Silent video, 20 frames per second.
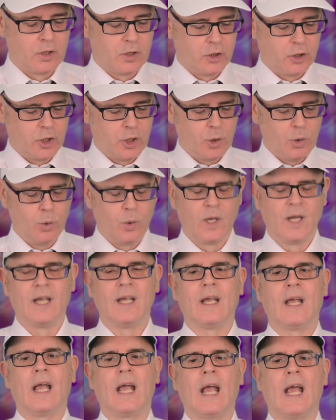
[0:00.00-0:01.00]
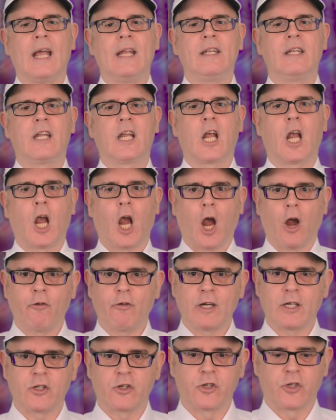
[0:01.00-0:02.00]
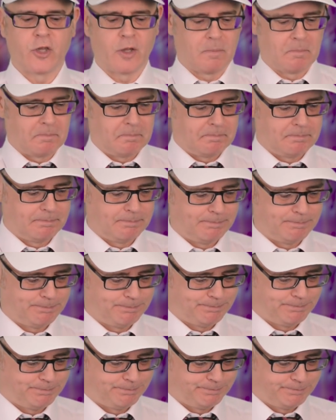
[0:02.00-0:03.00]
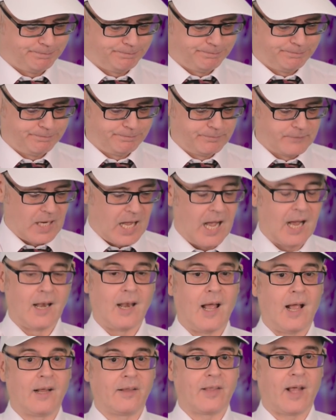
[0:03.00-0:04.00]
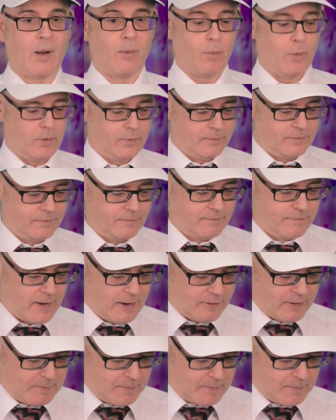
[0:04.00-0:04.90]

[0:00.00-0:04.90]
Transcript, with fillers: you encourage them. I like that one very